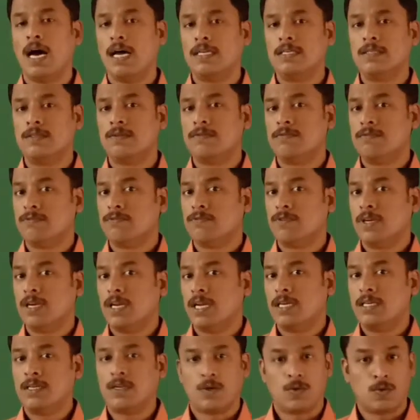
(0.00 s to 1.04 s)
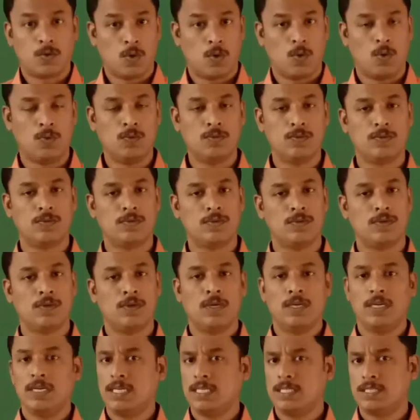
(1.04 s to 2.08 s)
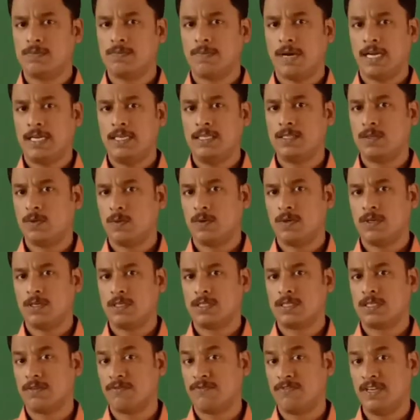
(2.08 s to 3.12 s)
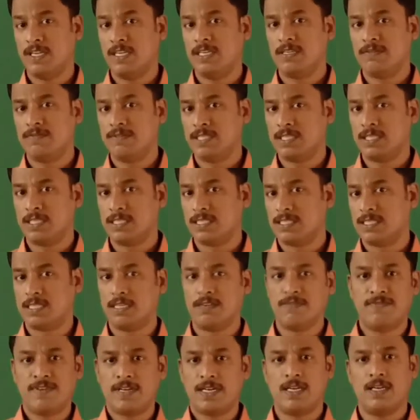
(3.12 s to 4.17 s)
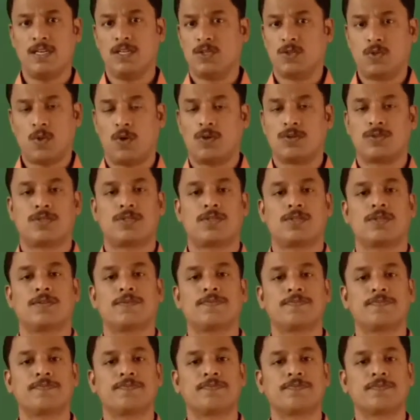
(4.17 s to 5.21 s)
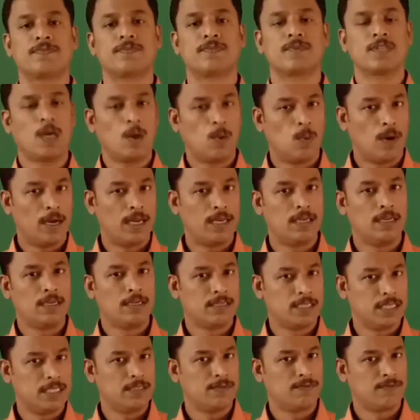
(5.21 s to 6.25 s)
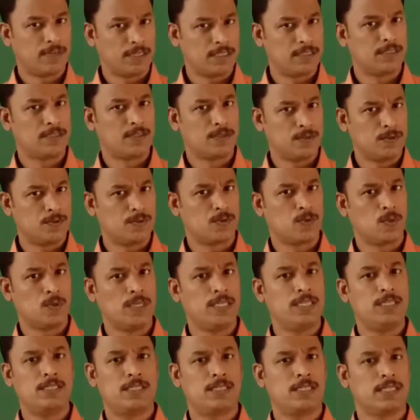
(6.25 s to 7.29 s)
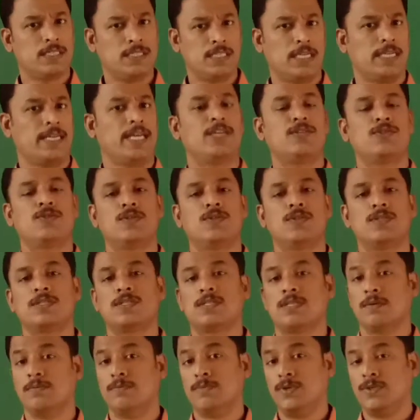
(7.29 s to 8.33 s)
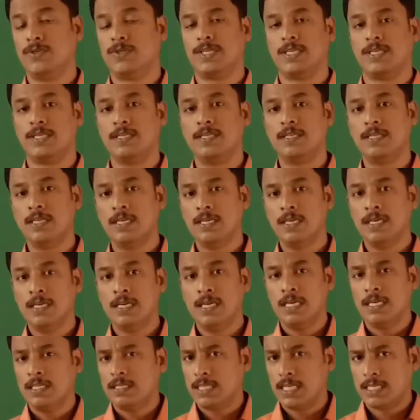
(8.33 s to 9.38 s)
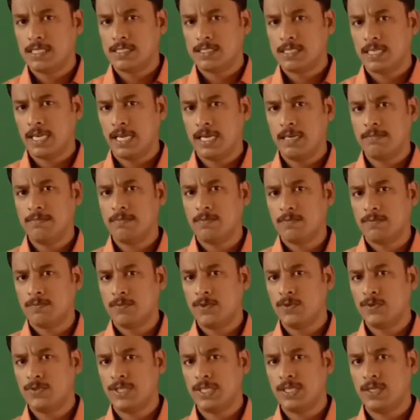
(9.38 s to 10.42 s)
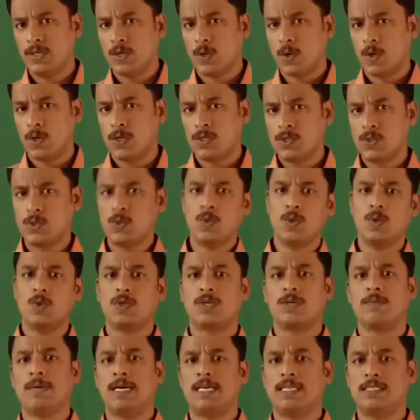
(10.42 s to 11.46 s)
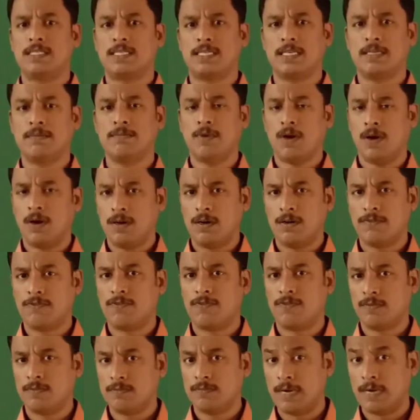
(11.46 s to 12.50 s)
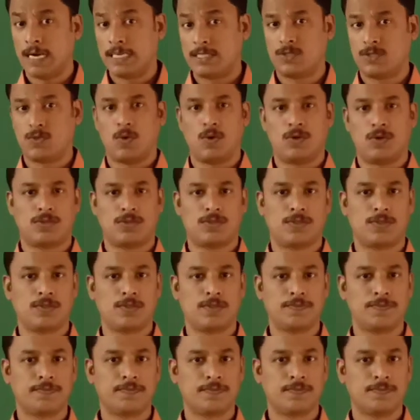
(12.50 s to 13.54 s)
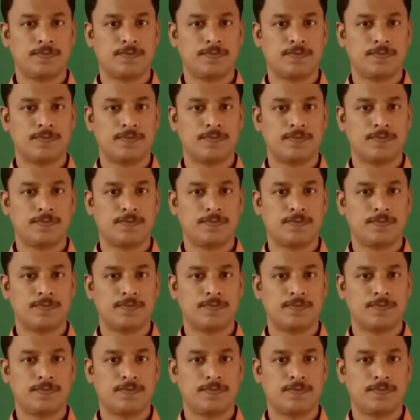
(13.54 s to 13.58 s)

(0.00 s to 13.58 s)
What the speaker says: on a woodland grove, his mind was filled with several thoughts. While he finds solace in the nature's beauty, the same beauty also reminds him of bad thoughts.